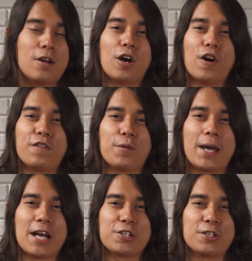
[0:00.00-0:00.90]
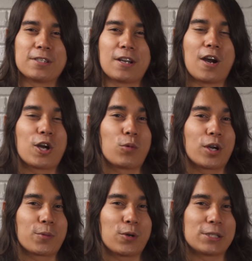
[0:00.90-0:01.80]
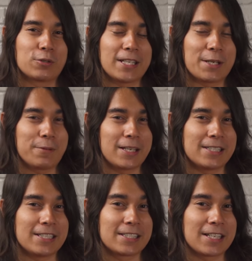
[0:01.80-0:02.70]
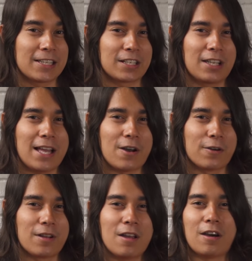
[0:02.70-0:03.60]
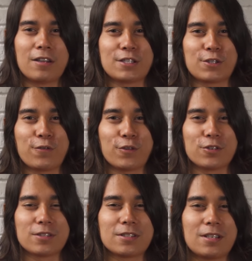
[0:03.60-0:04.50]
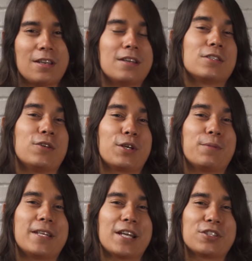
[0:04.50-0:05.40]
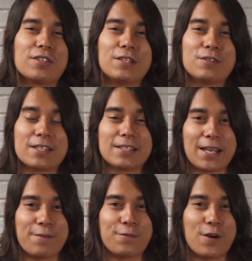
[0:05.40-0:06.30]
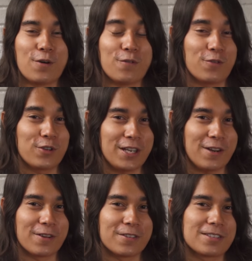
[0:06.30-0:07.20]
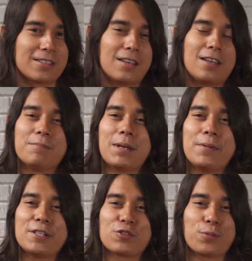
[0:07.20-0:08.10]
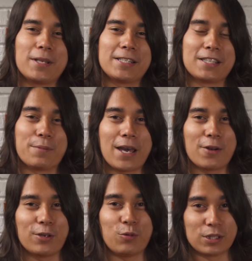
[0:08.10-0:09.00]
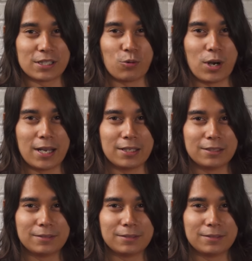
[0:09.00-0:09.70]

All of the patches and hardware upgrades will take place inside the cloud, on the servers. So you could potentially use the same phone for years, maybe just replacing the battery once in a while.